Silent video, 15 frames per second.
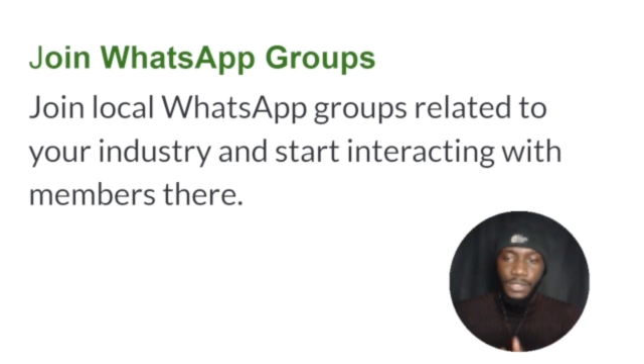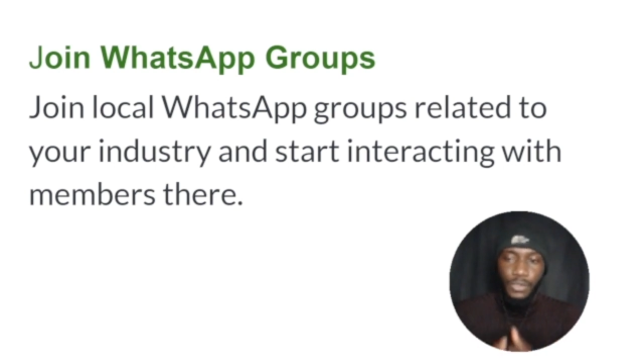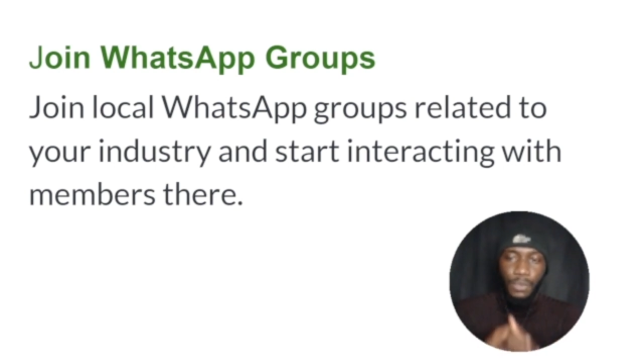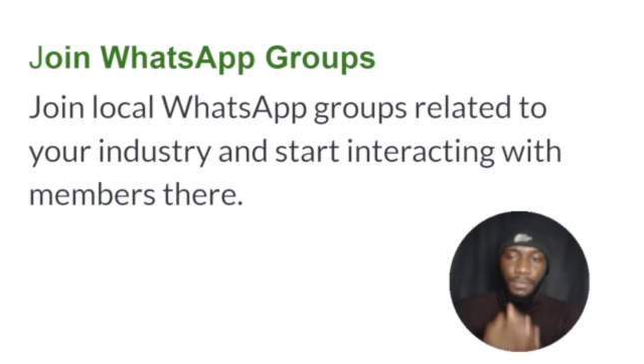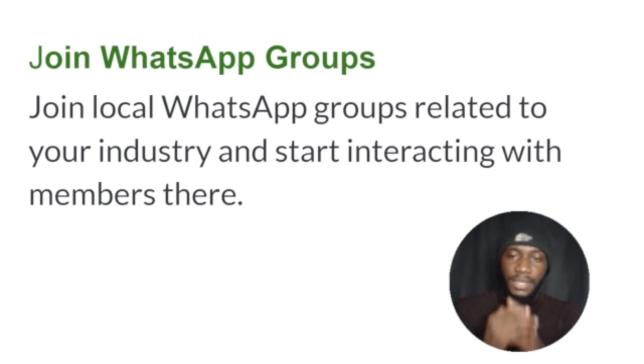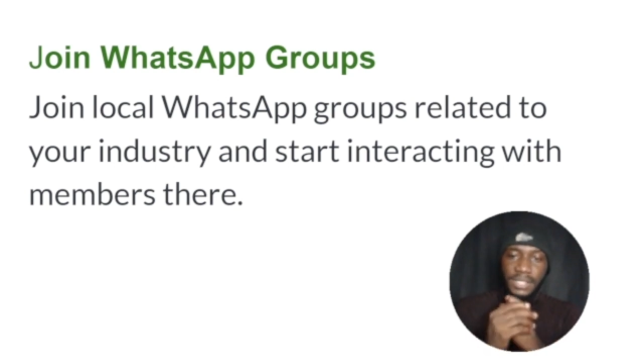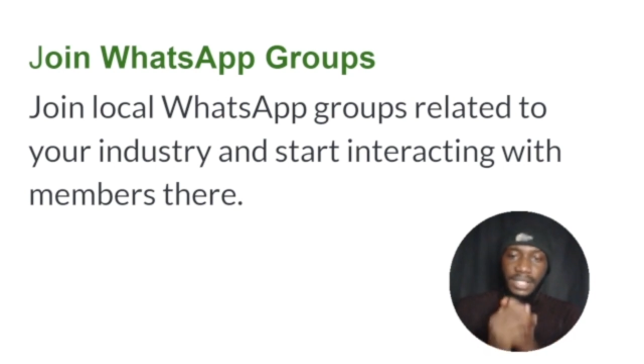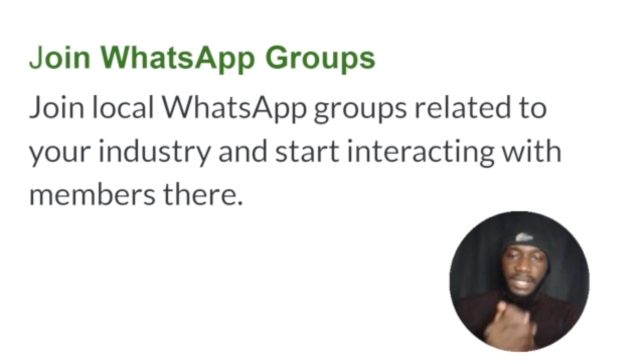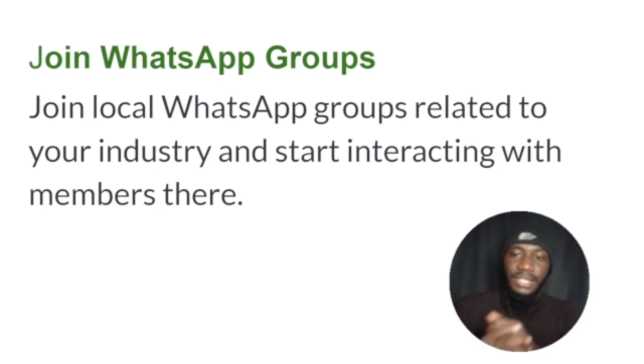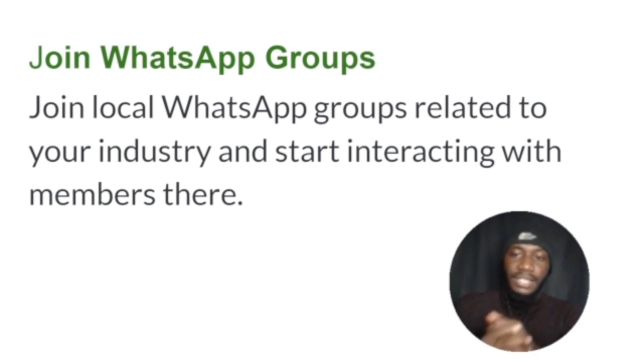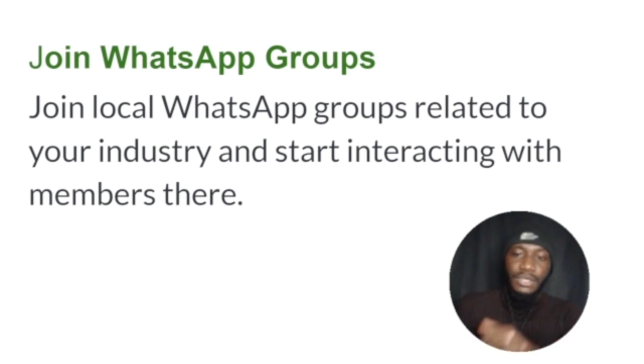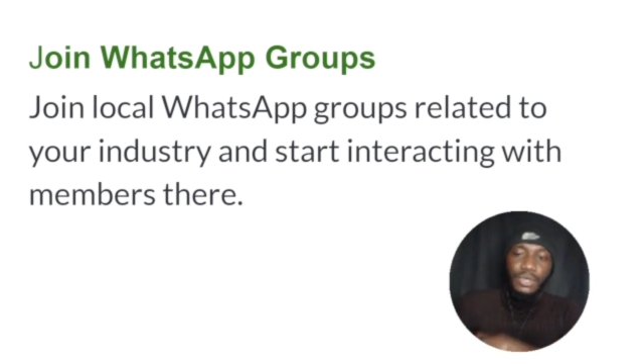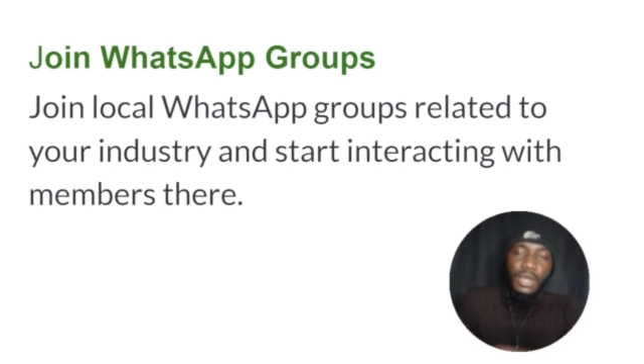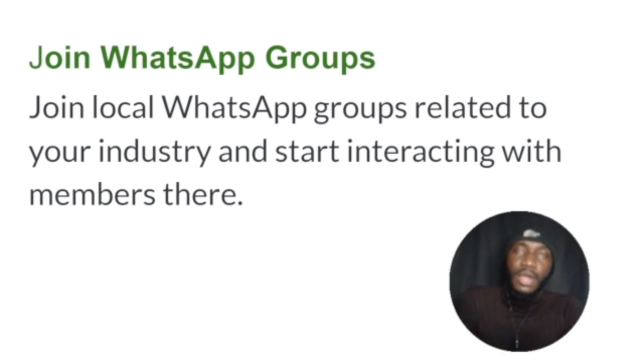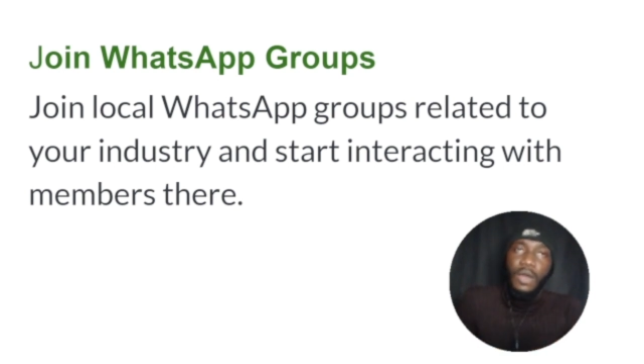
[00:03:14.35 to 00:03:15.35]
So
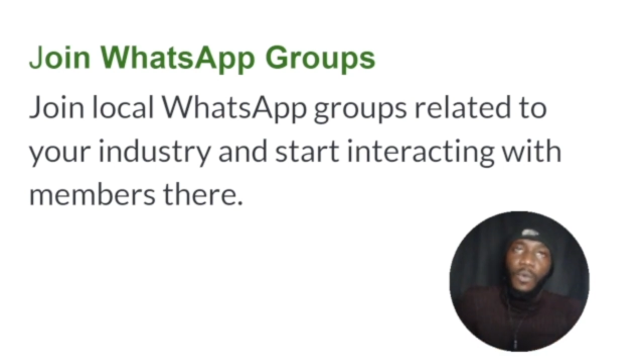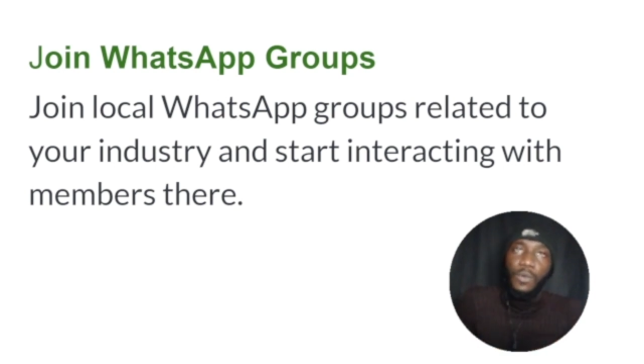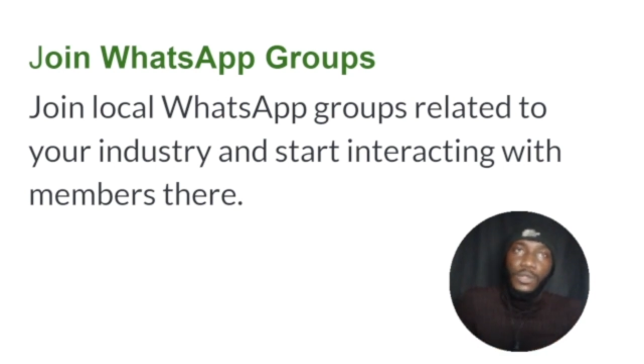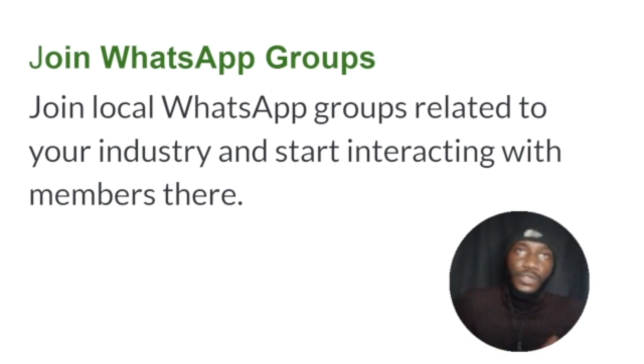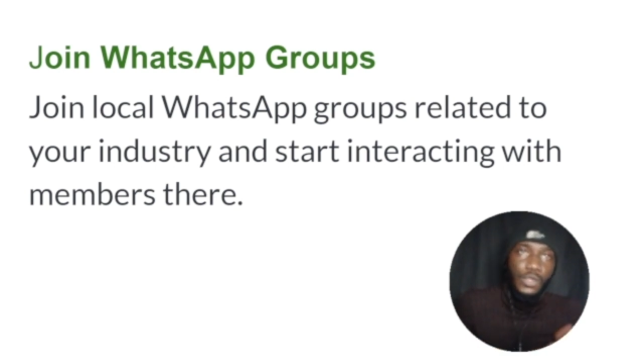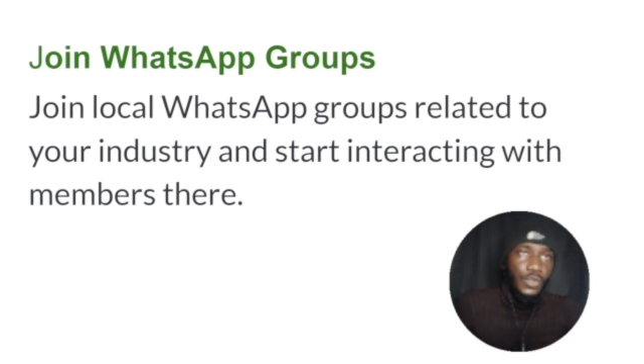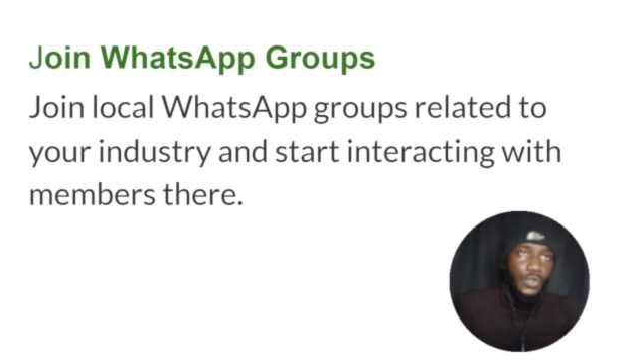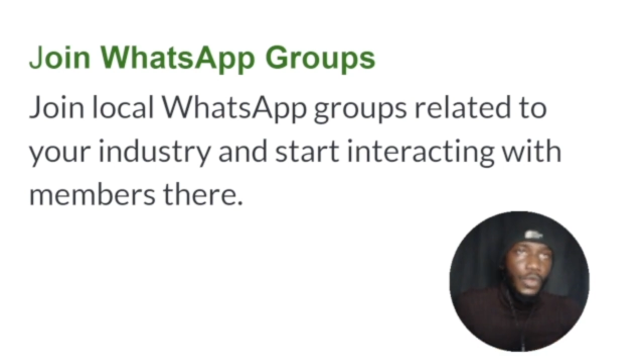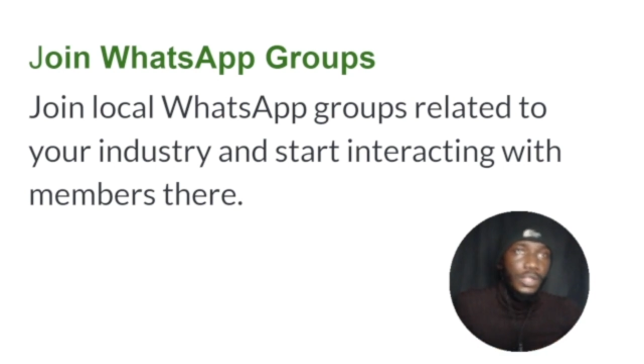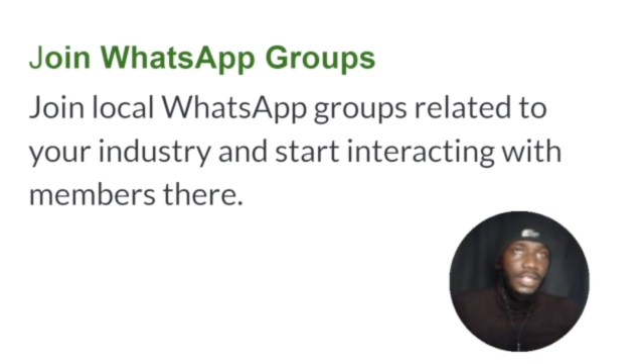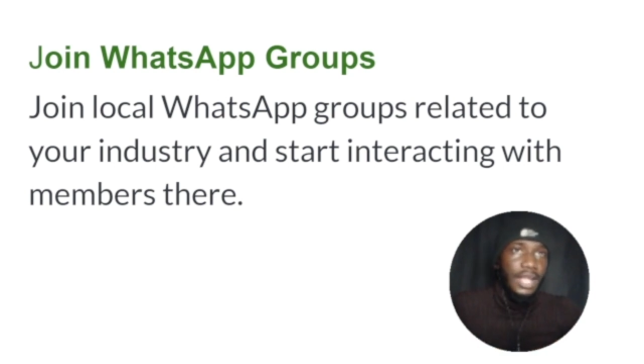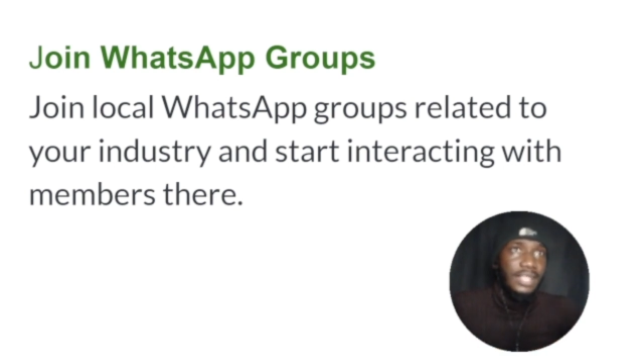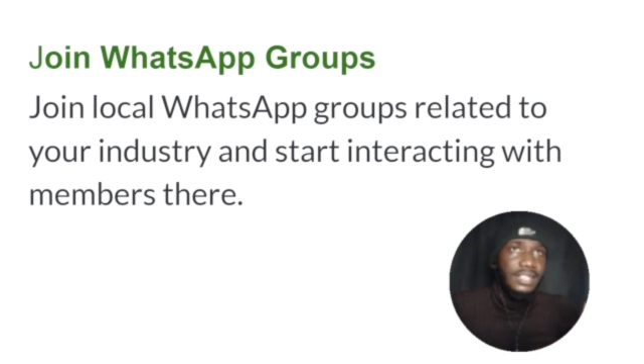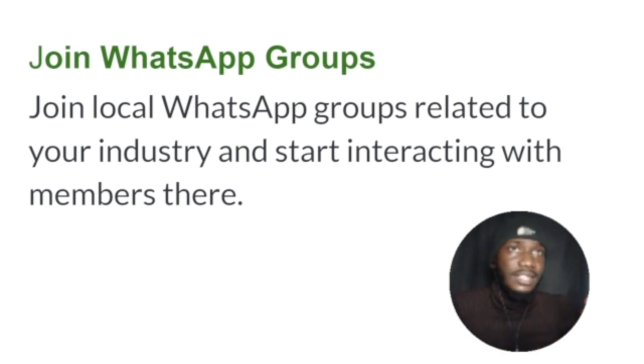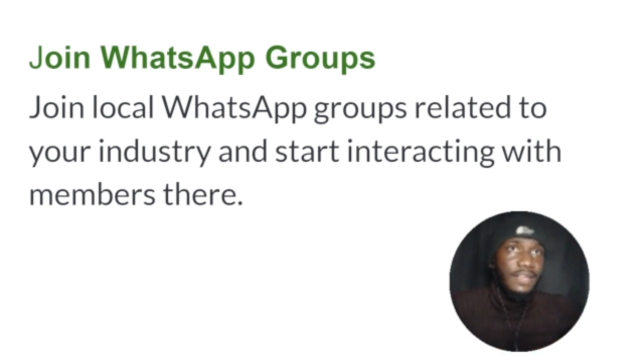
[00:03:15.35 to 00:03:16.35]
basically, once those
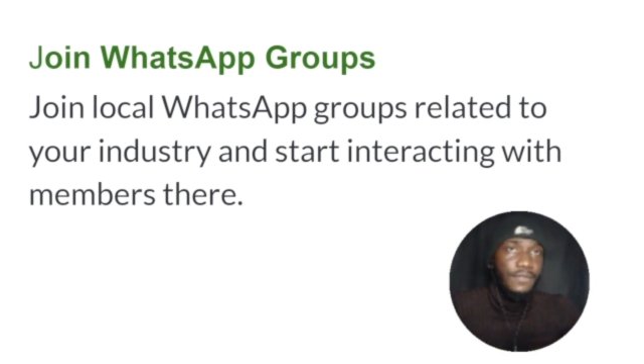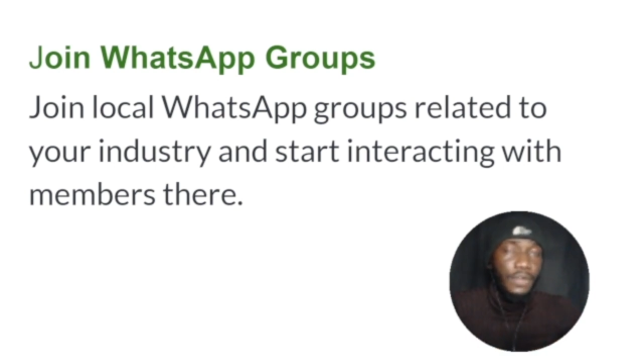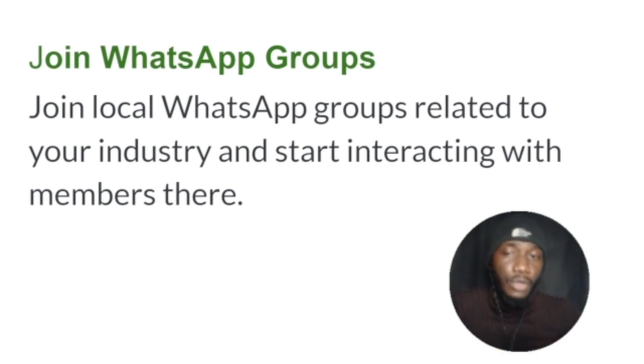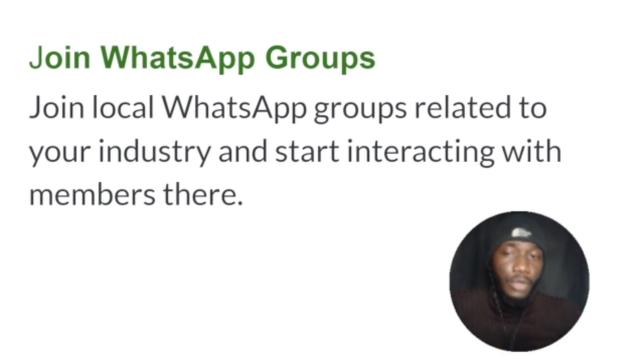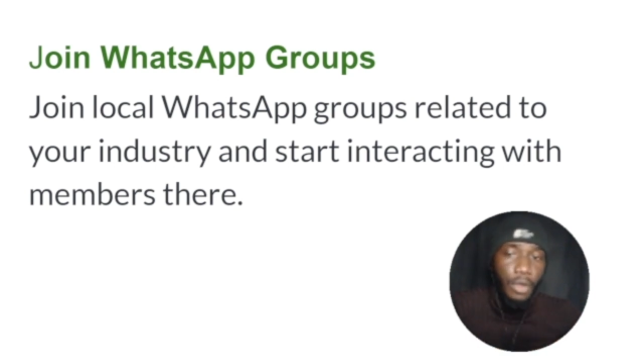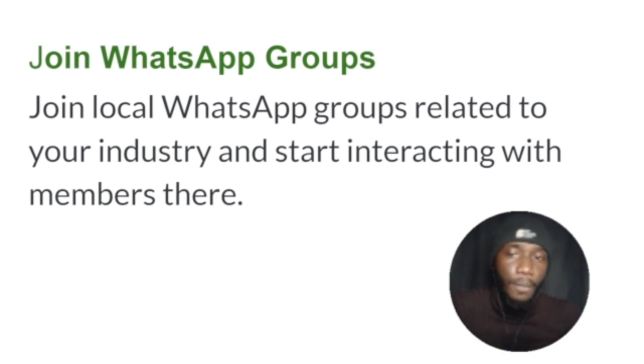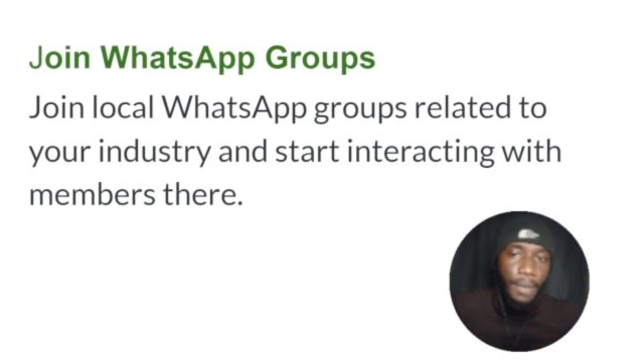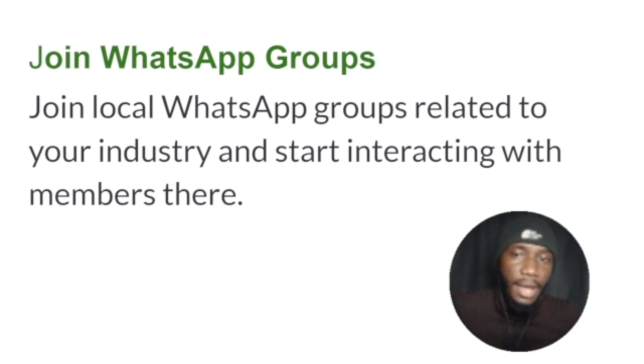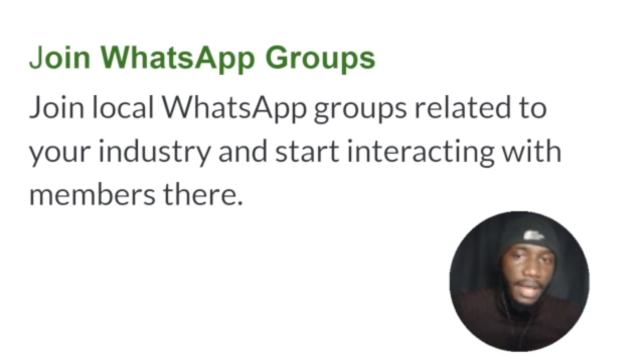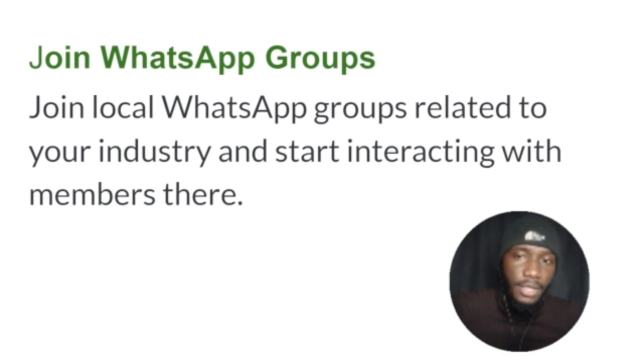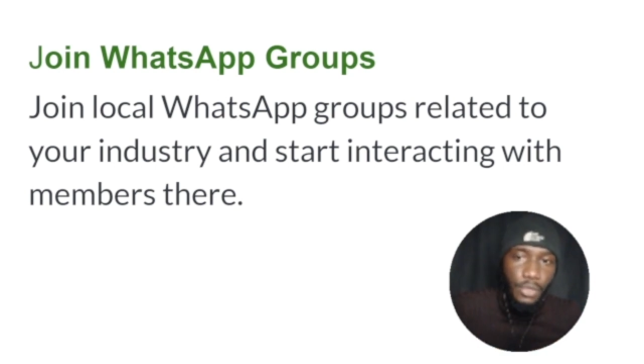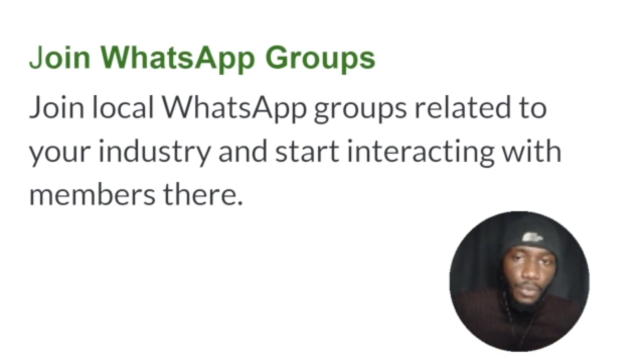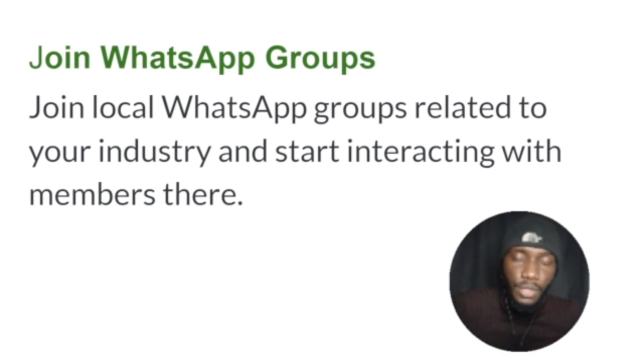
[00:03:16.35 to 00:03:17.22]
contacts save your number,